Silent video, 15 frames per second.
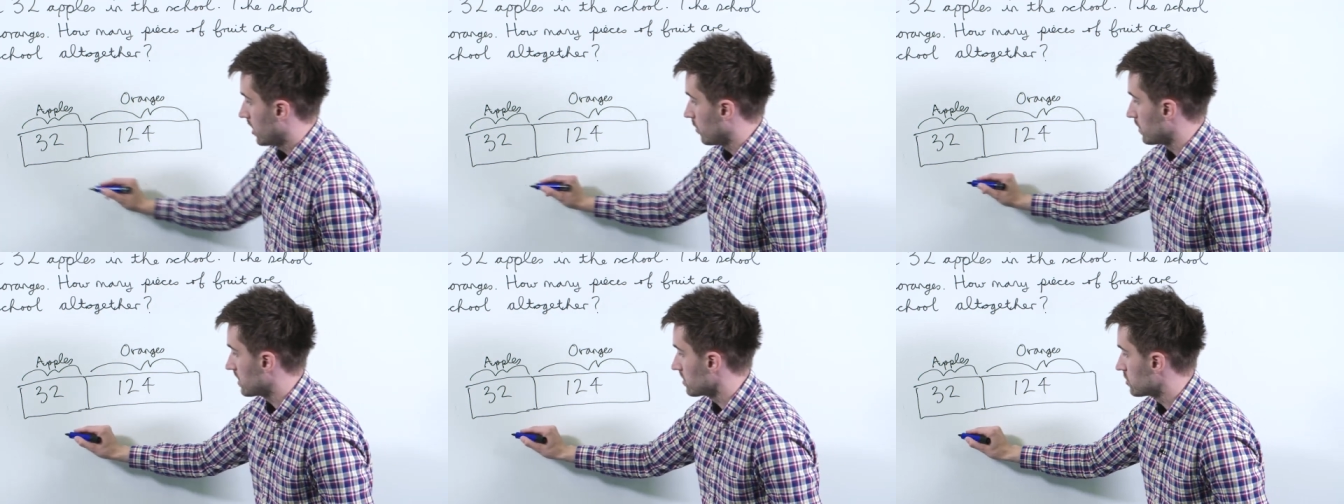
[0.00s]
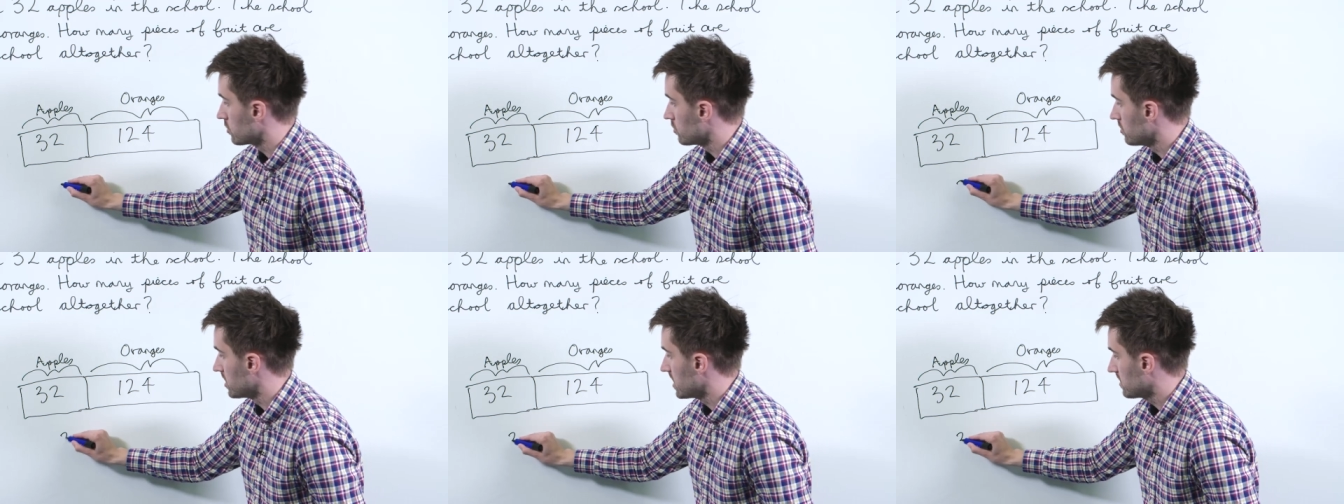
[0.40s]
And we can
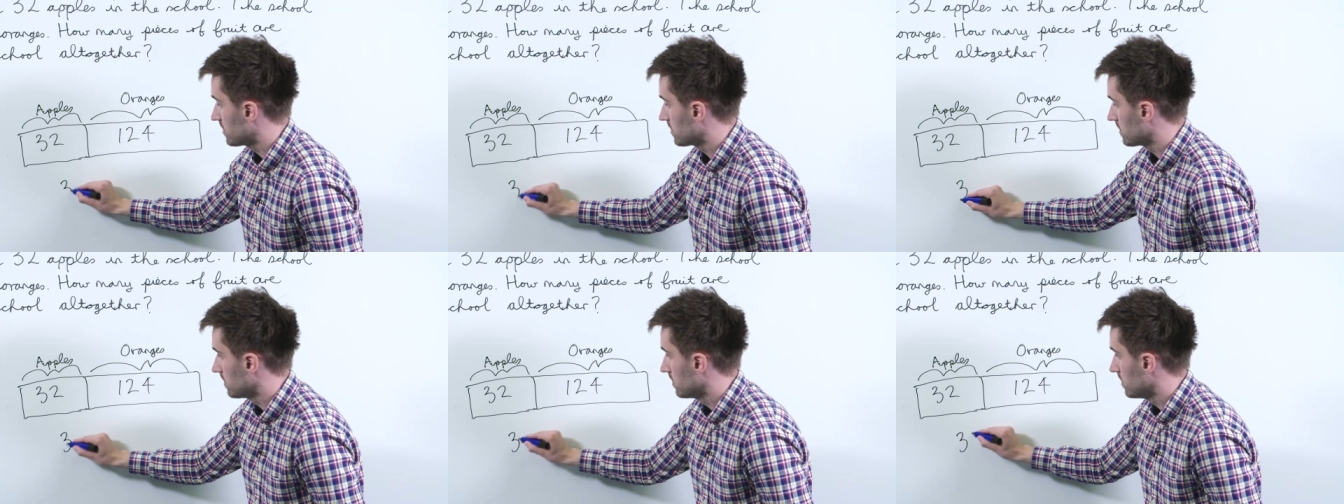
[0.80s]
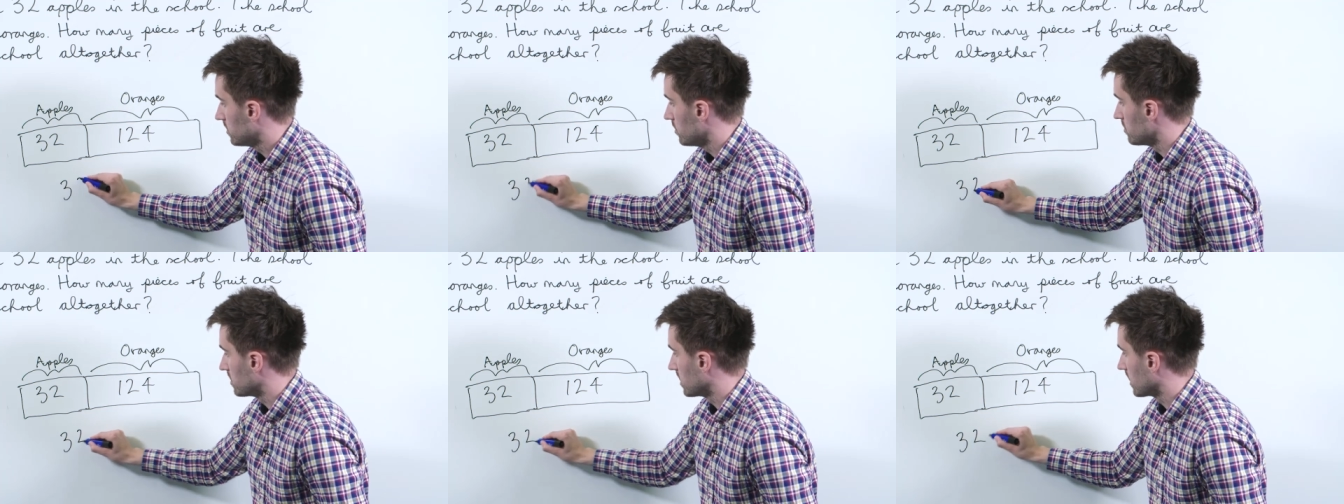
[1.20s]
do this
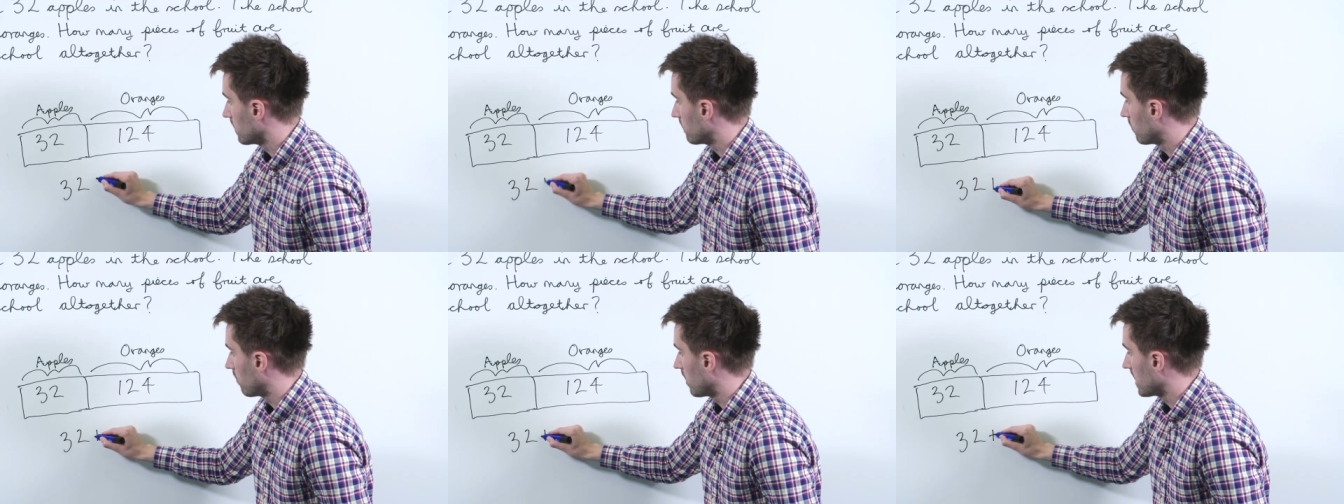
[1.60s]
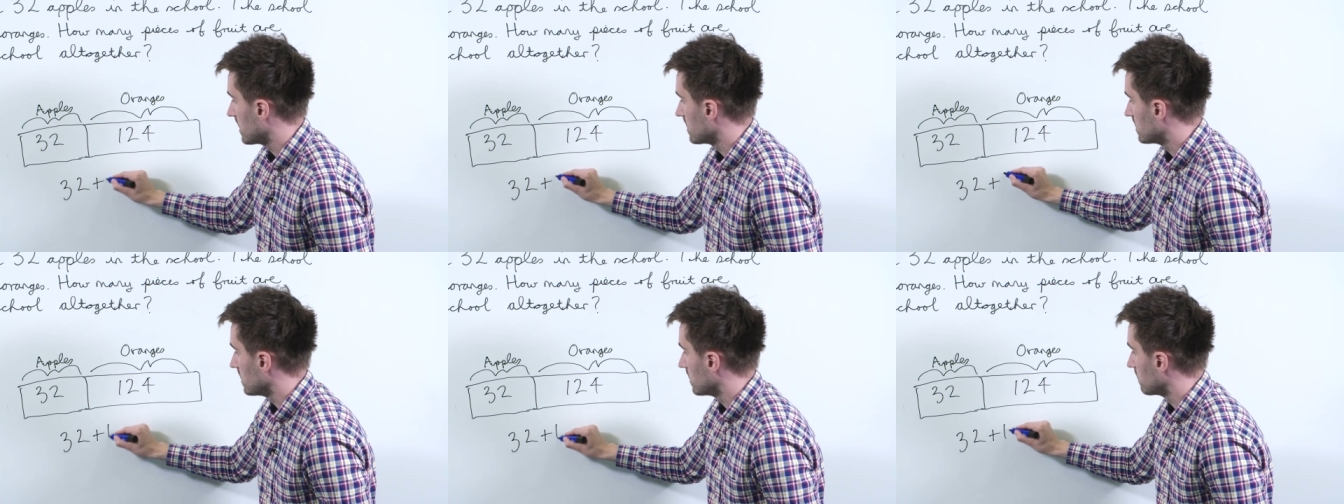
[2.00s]
using a
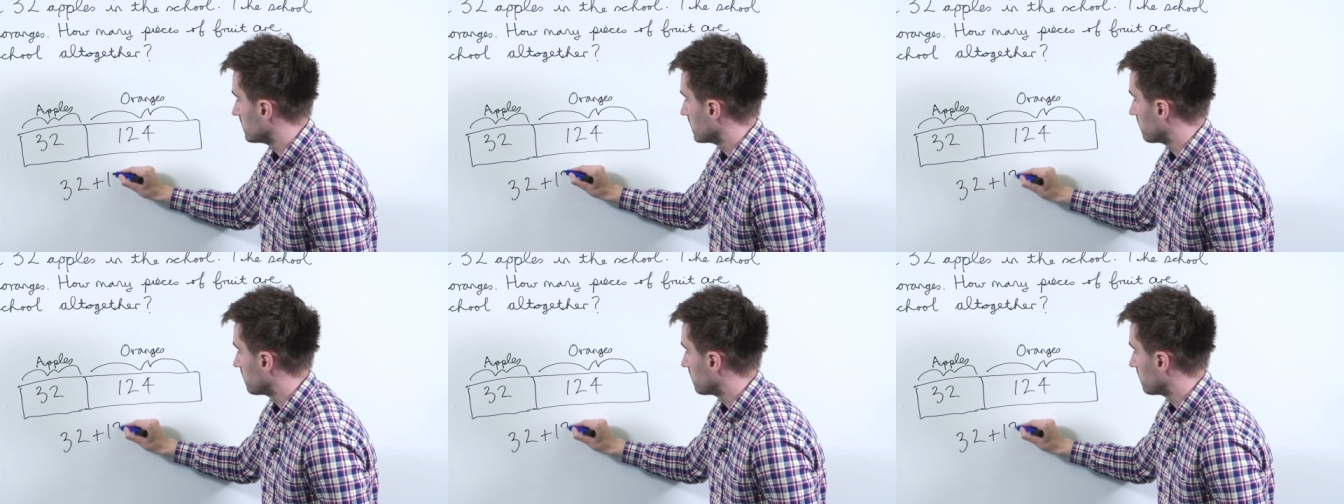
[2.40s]
variety of